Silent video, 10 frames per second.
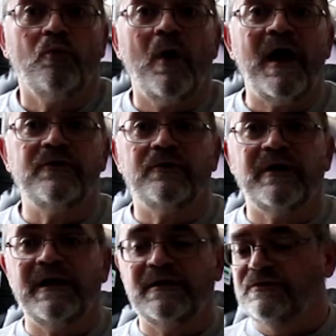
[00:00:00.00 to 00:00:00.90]

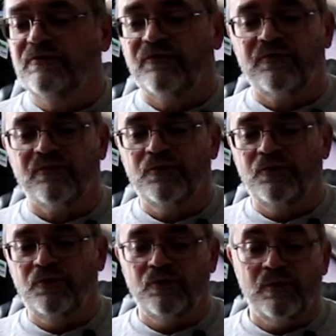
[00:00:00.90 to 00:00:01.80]
whether it's
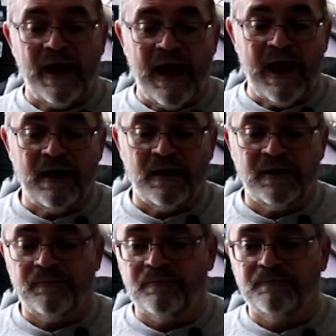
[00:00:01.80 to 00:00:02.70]
through
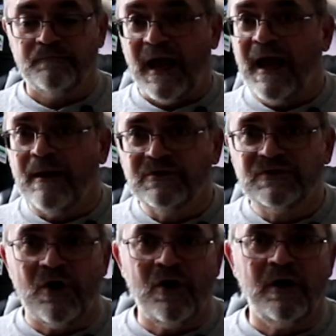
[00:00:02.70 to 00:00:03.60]

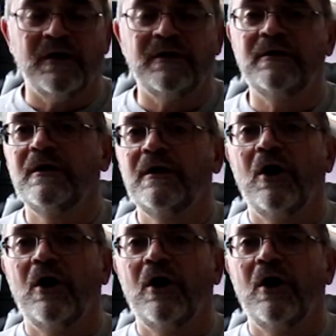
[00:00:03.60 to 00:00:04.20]
Amazon,